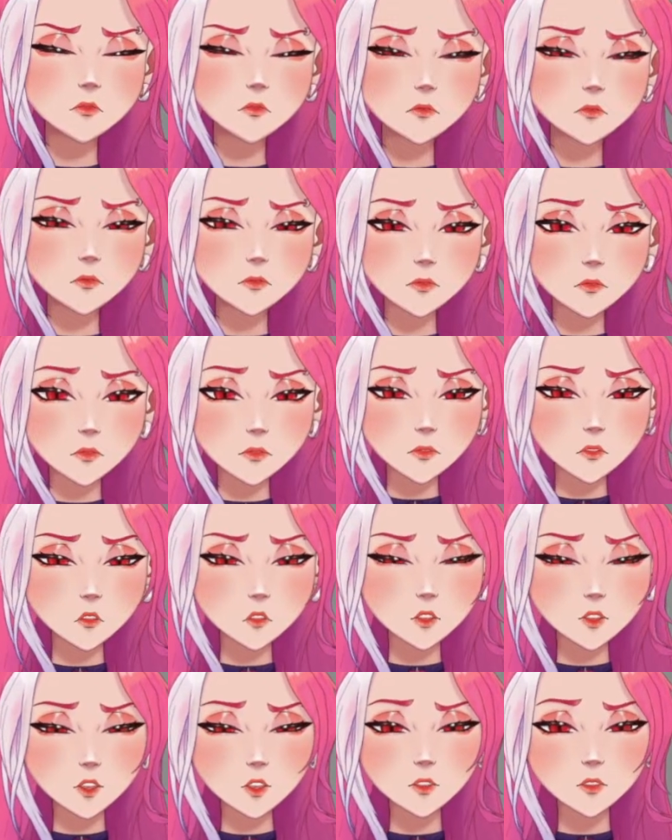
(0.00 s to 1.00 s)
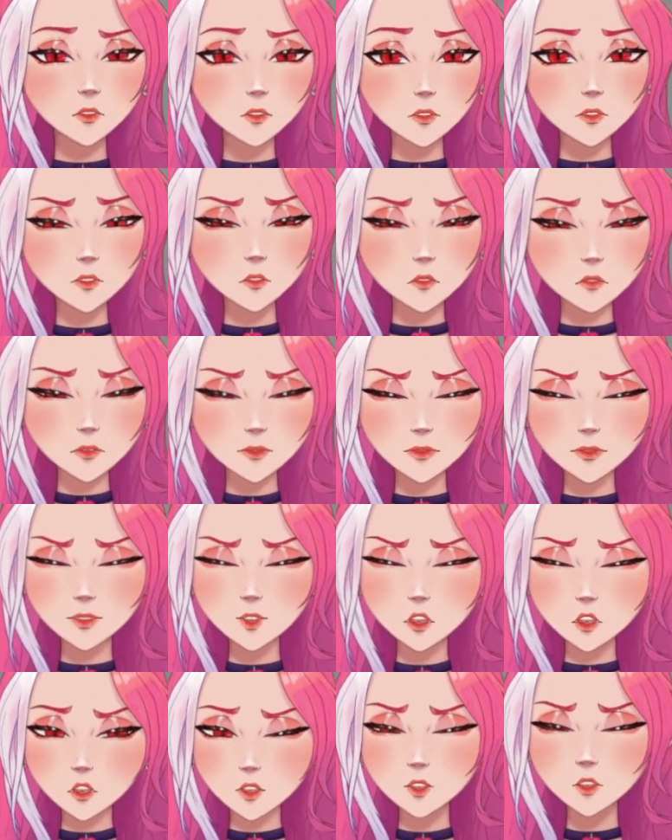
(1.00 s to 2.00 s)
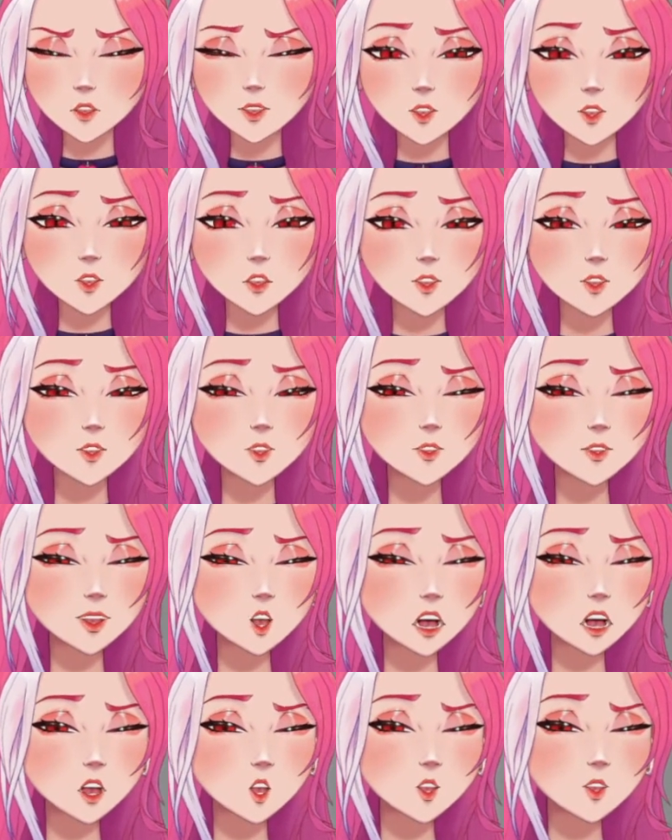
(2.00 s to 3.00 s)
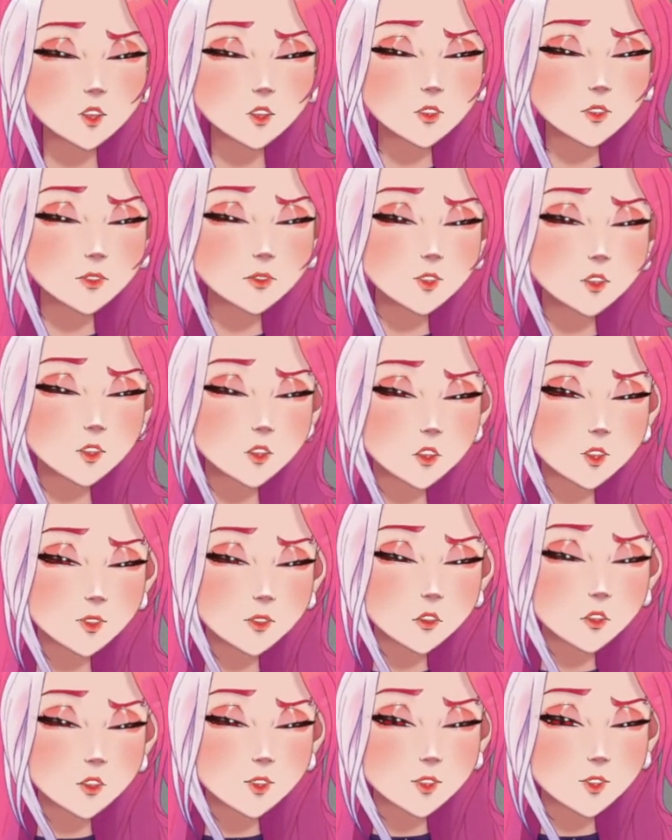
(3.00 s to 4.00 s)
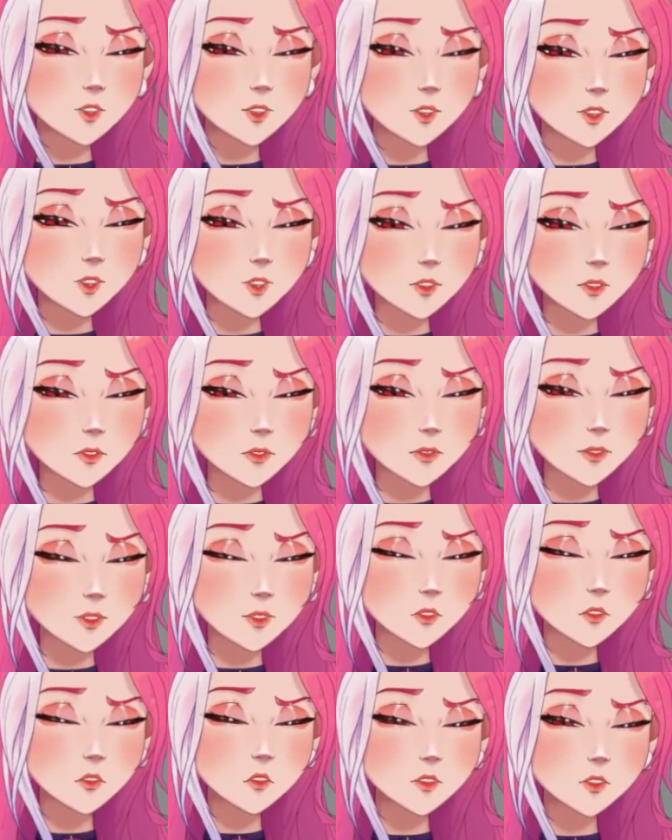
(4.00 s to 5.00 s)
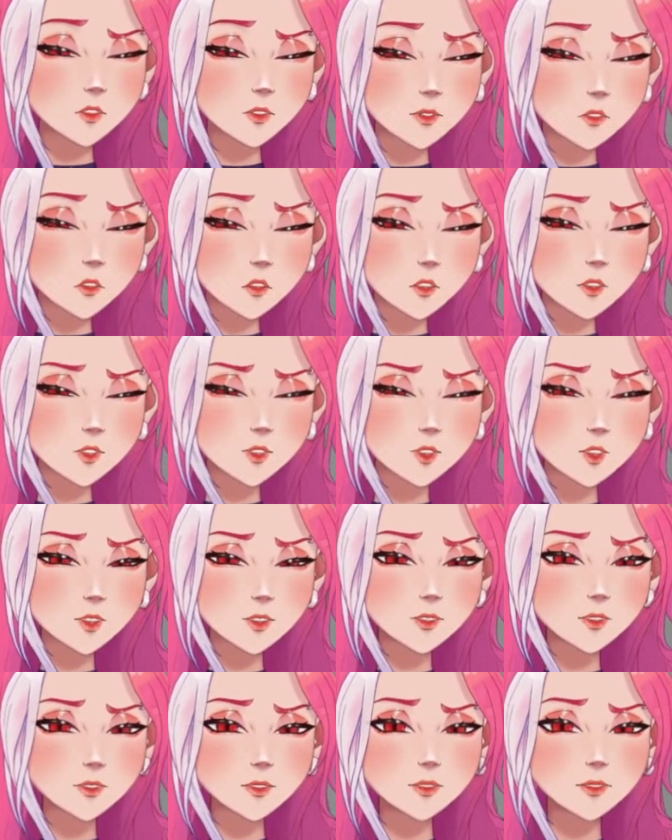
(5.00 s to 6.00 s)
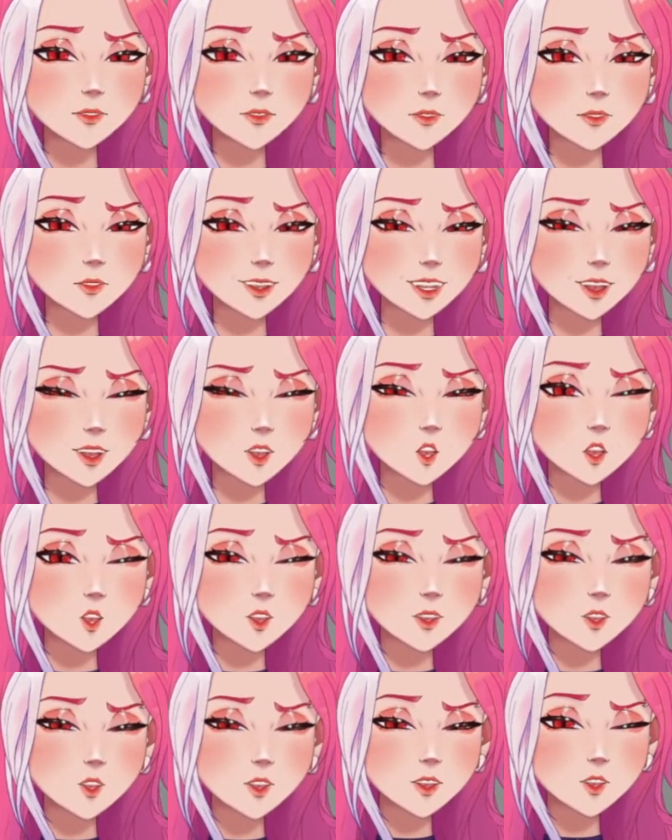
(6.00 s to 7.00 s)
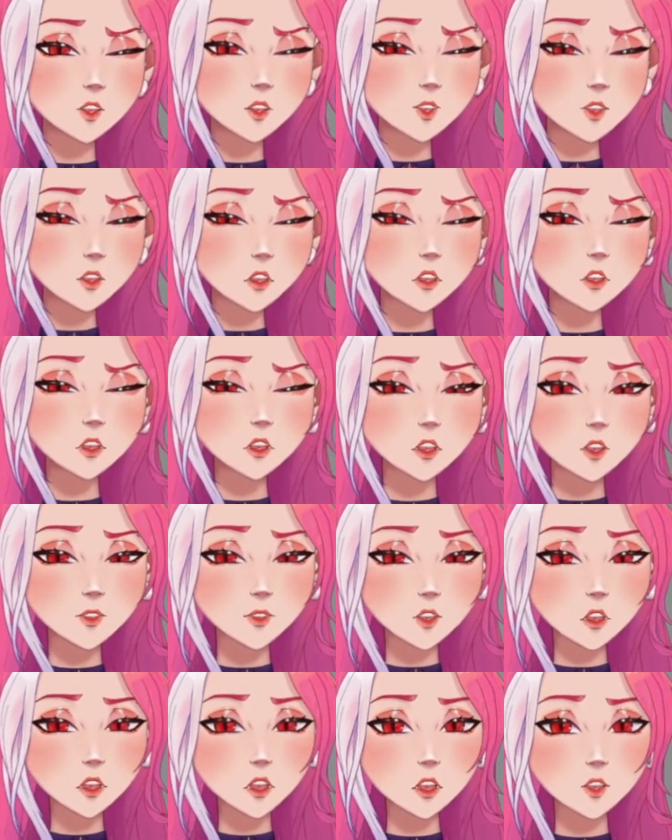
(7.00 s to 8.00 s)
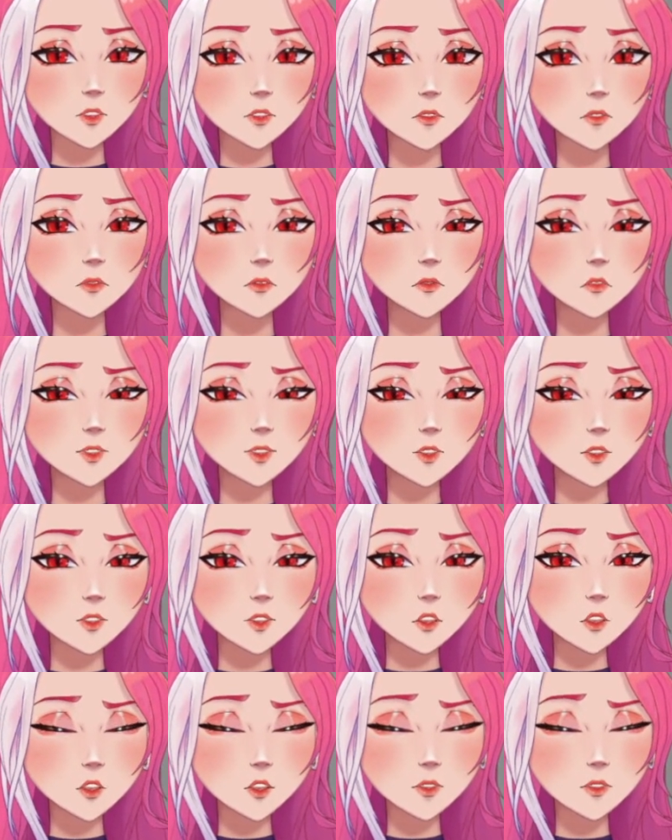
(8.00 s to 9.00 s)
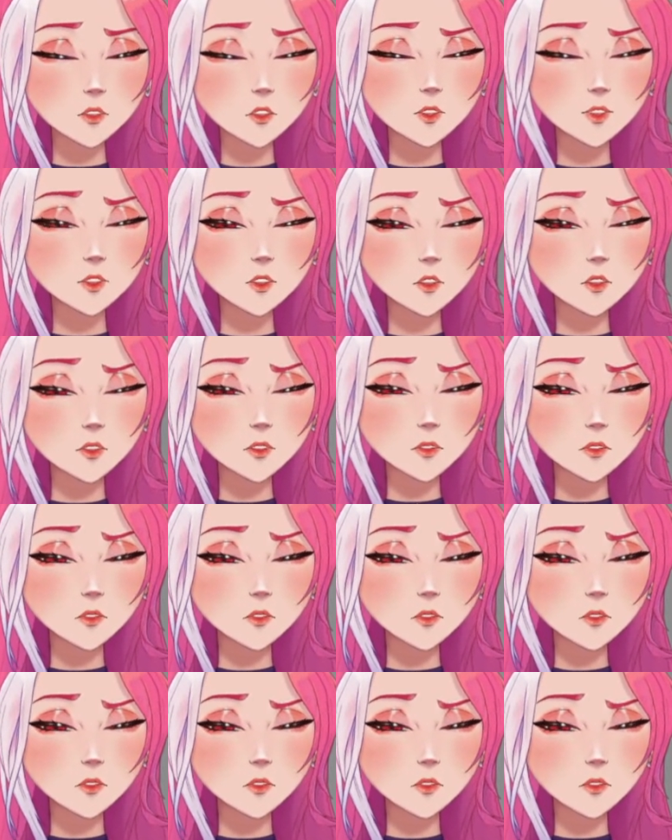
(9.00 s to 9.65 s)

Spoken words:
Cool. So we could still use the passive Deadly Embrace, and it would just be any creature restrained by the Dark Mantle is